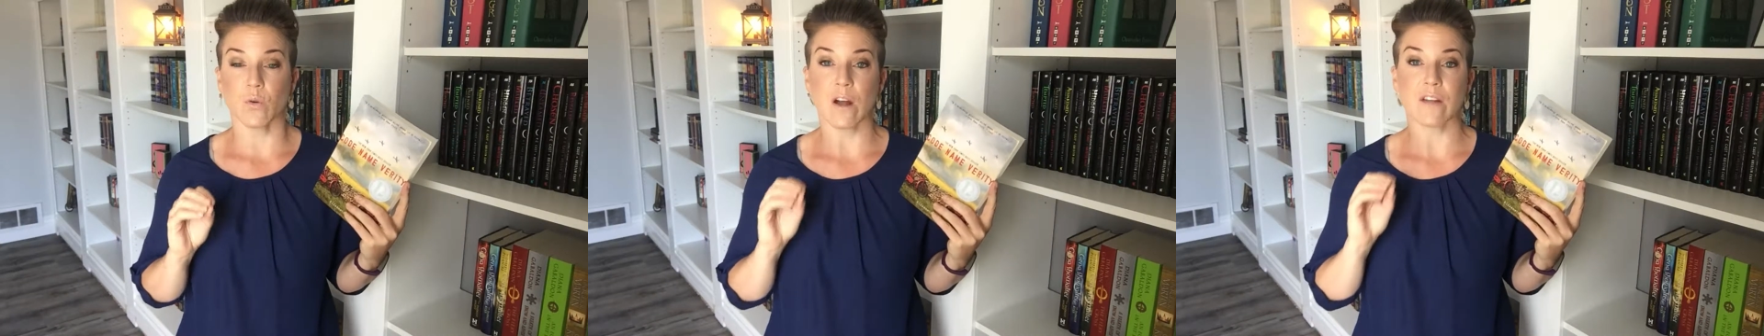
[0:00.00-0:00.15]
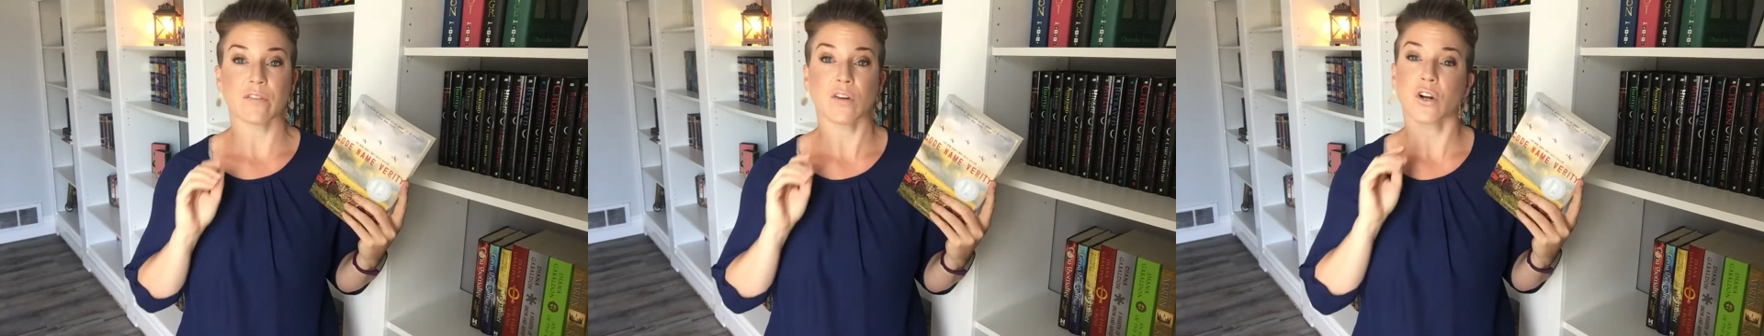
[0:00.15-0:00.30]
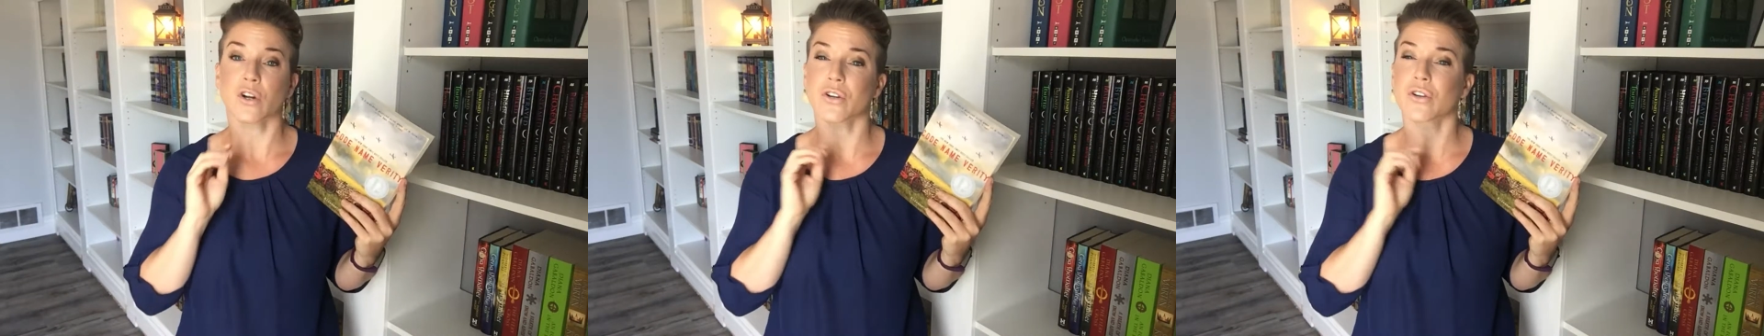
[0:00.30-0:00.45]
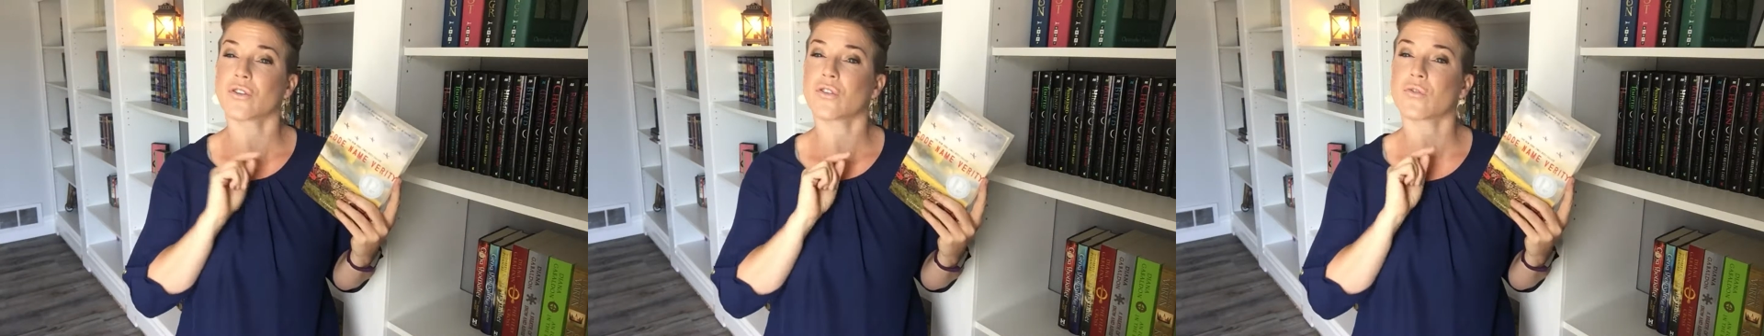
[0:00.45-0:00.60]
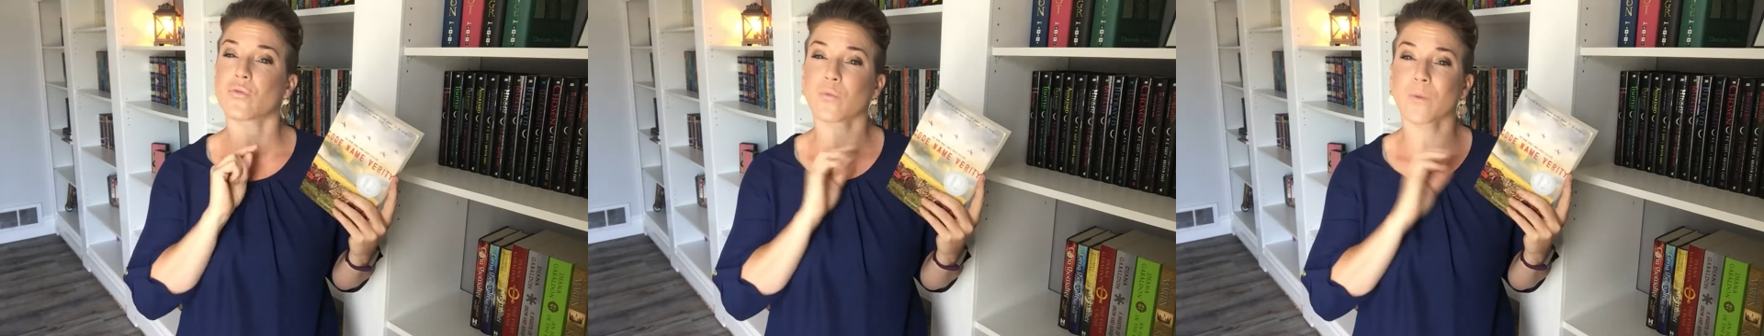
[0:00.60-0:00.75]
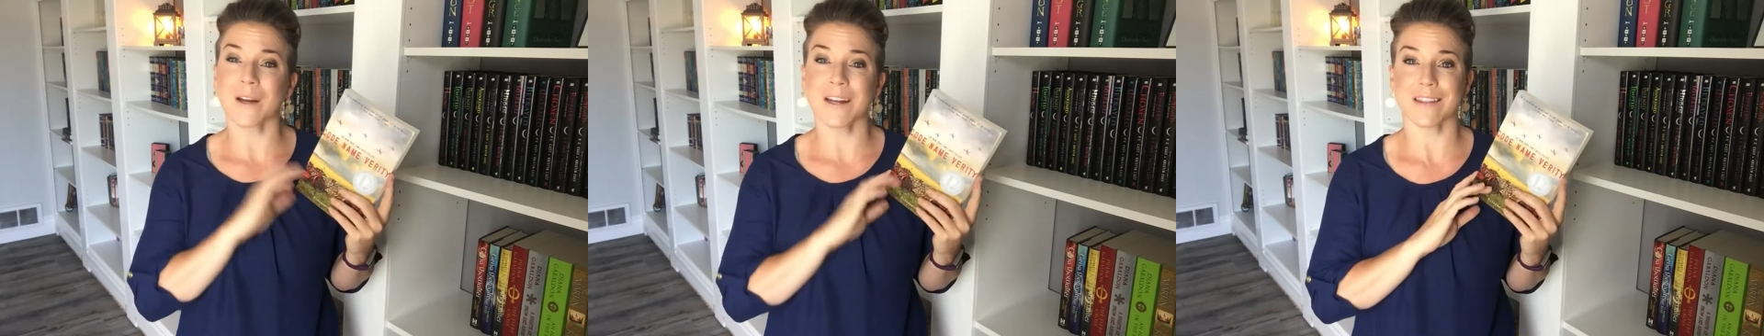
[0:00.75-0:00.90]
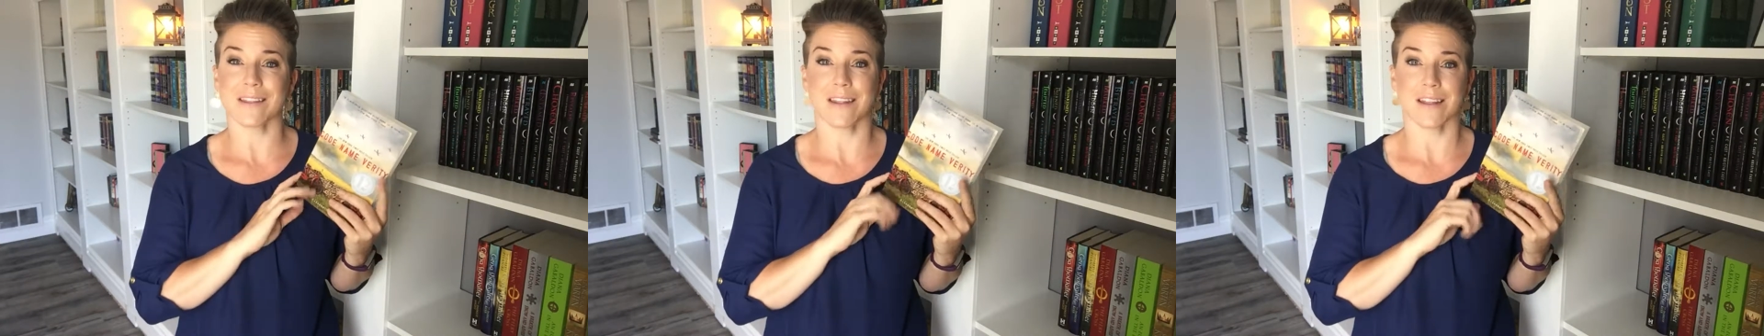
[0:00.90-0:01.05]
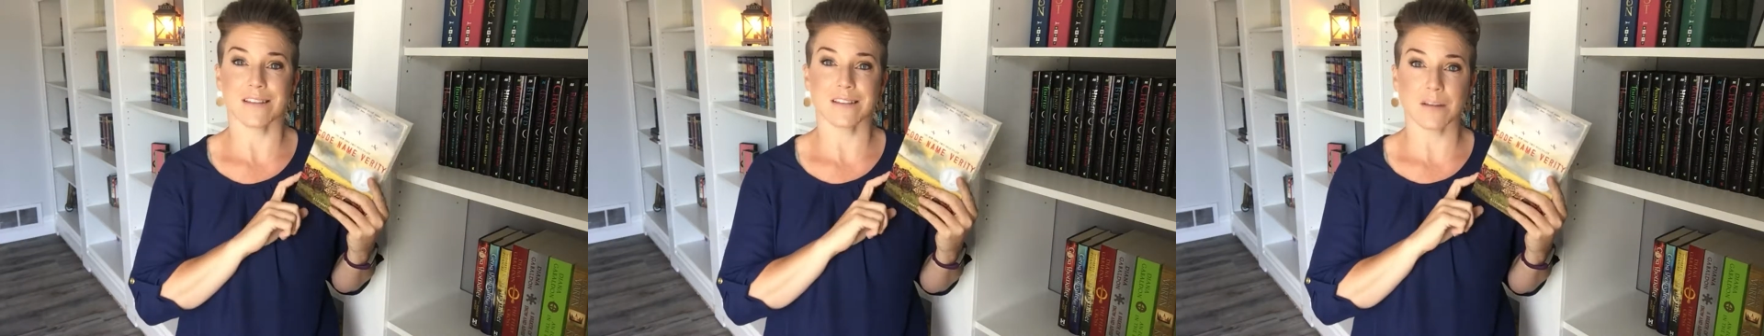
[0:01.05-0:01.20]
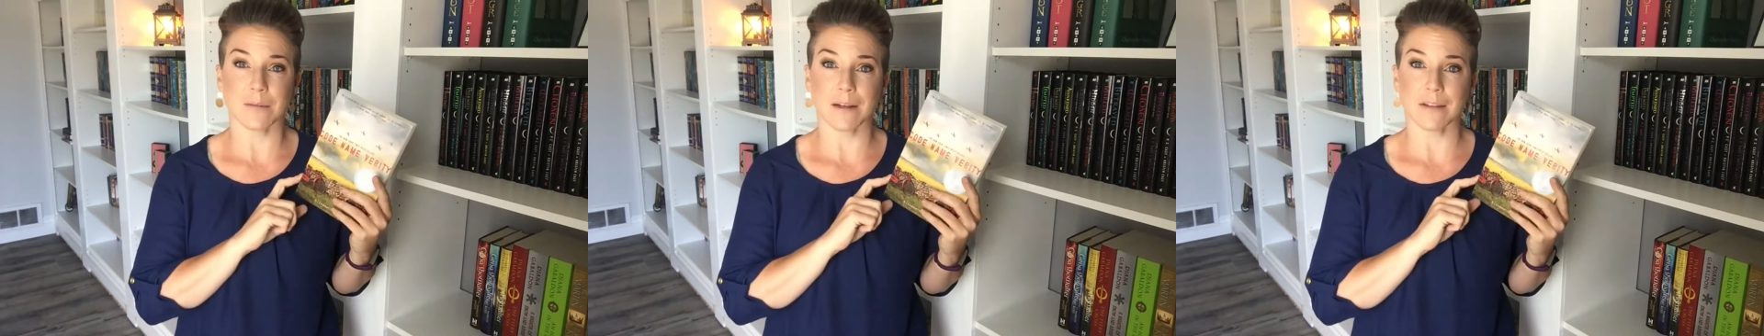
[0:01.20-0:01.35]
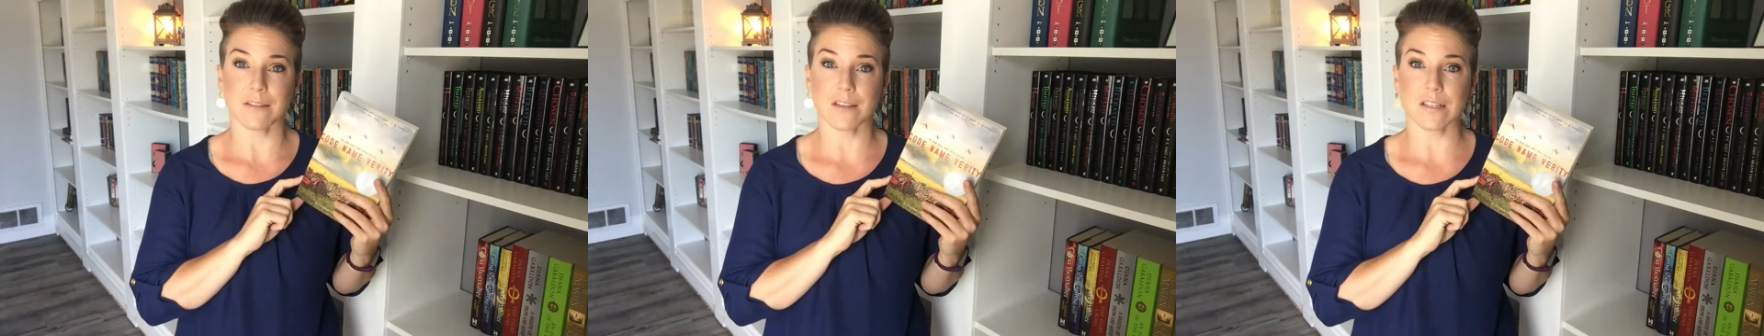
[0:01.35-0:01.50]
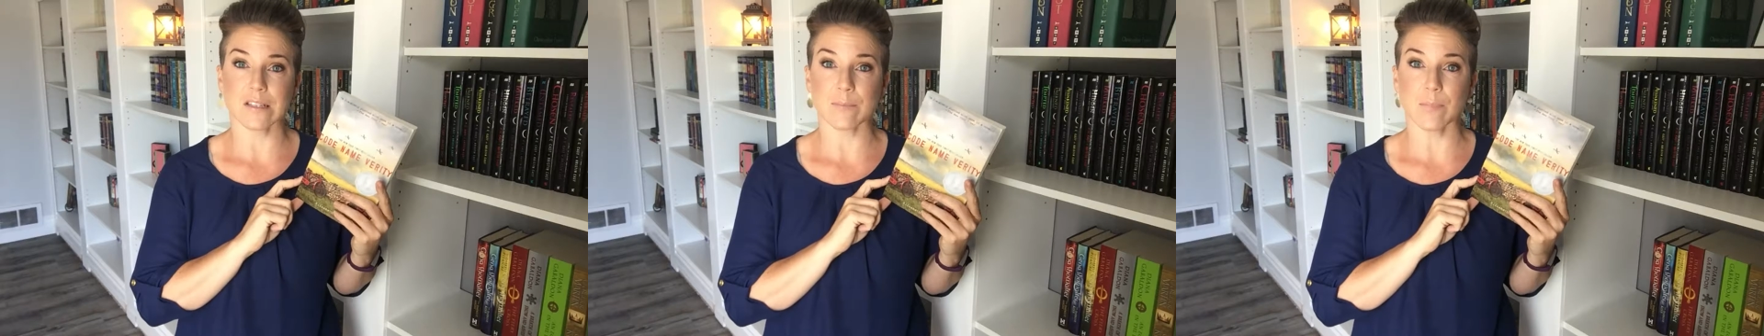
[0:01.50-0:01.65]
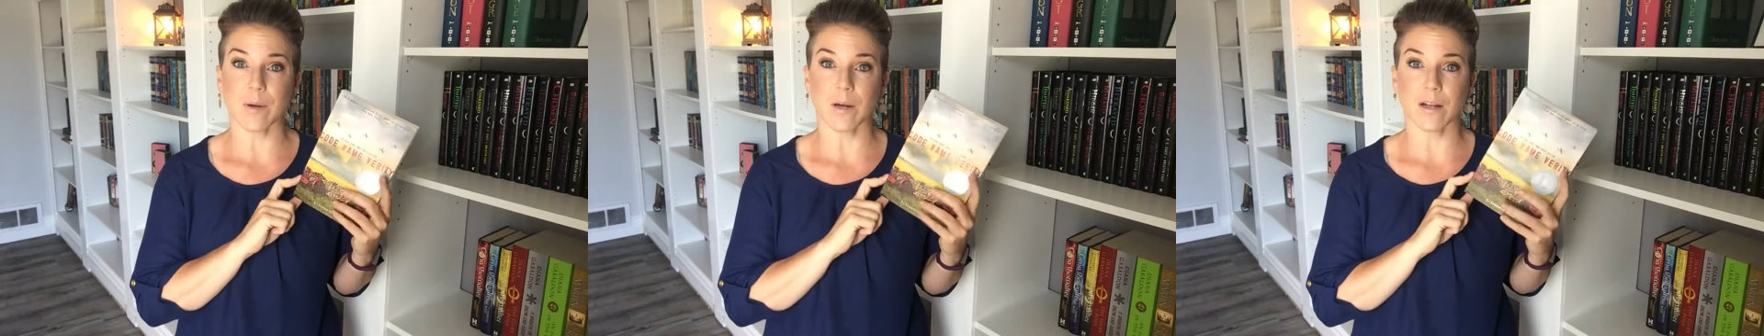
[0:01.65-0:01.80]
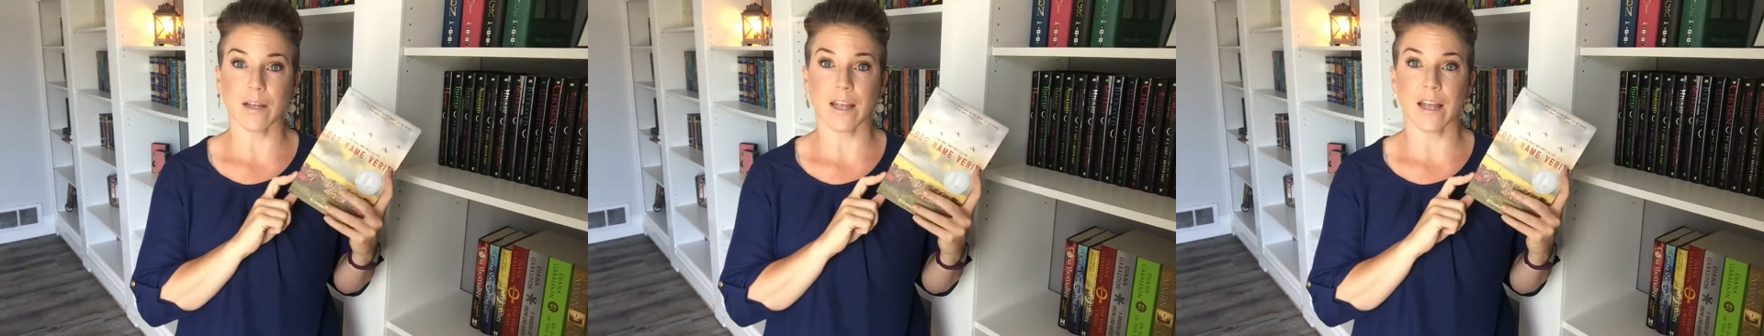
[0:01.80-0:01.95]
I've heard great things about this
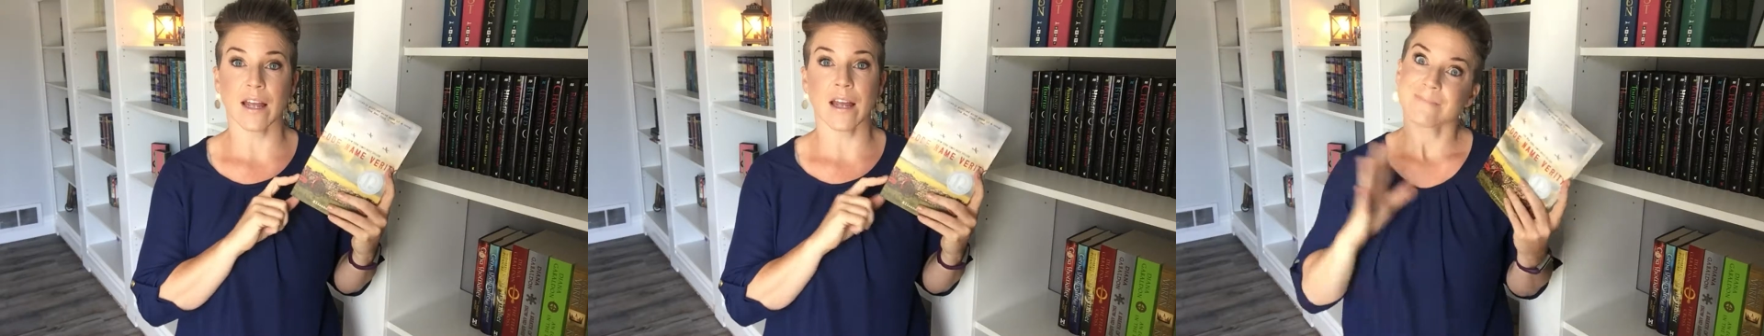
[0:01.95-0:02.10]
book.